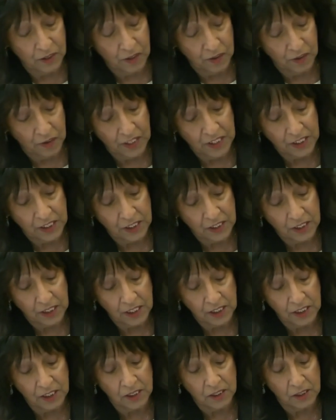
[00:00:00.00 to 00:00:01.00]
This
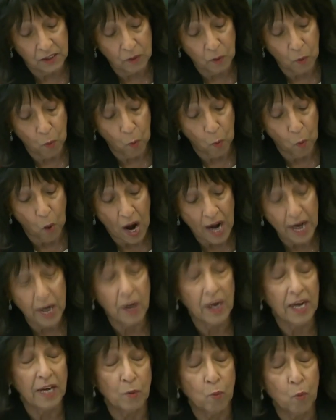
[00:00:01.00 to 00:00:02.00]
is why,
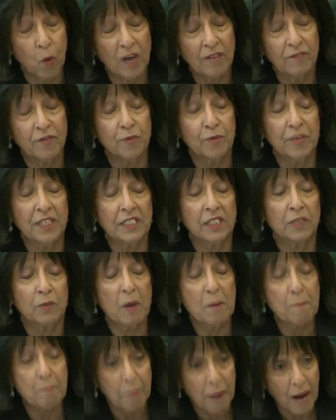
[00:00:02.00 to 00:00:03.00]
in one of the reasons
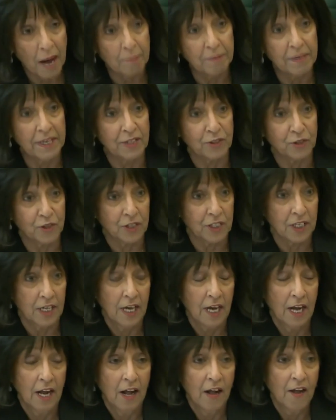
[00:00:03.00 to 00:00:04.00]
we published
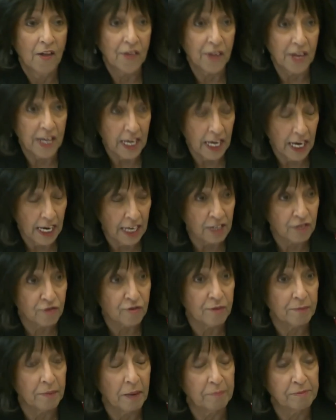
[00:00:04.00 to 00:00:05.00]
the
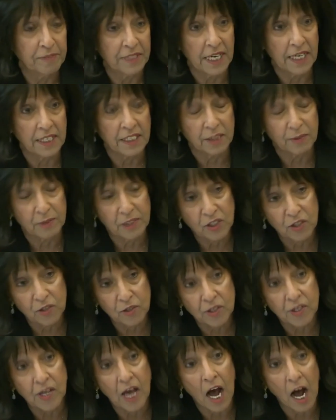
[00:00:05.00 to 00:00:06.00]
interim update, it was due
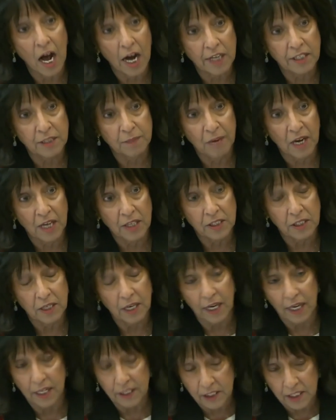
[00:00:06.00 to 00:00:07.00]
to the high demand,
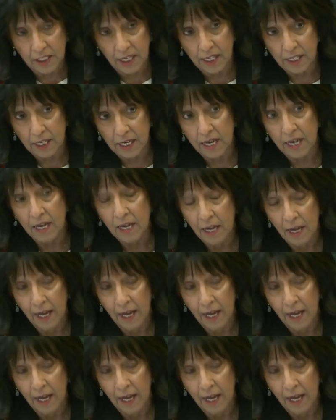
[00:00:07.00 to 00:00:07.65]
incidentally,